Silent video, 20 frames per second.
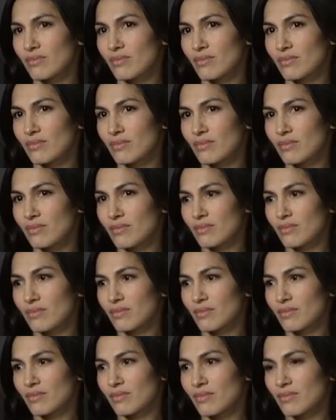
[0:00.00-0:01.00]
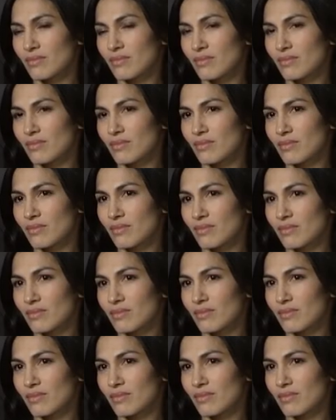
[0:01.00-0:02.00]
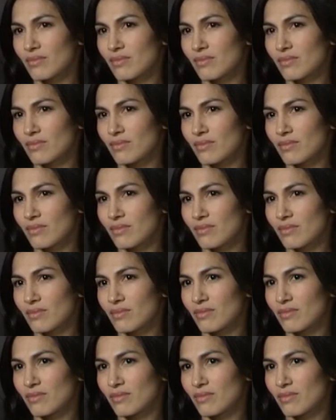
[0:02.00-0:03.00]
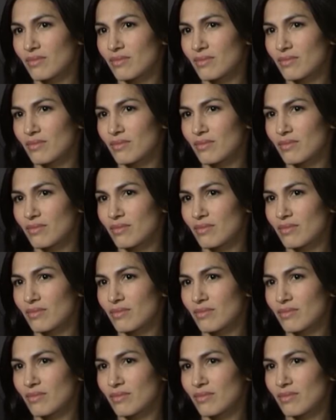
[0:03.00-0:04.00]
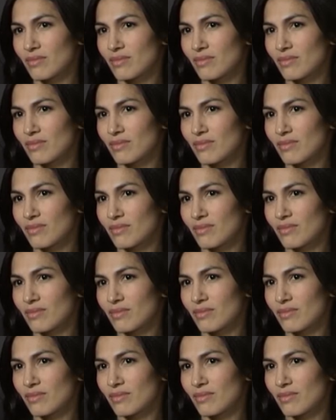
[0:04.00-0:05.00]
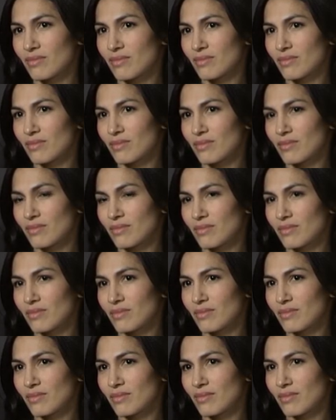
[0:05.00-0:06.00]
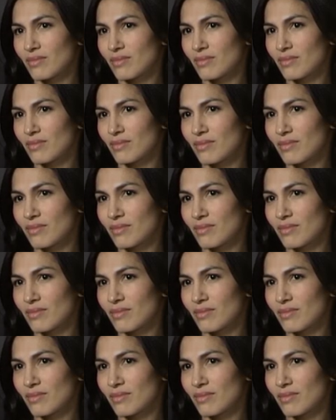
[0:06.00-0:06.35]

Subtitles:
(silent)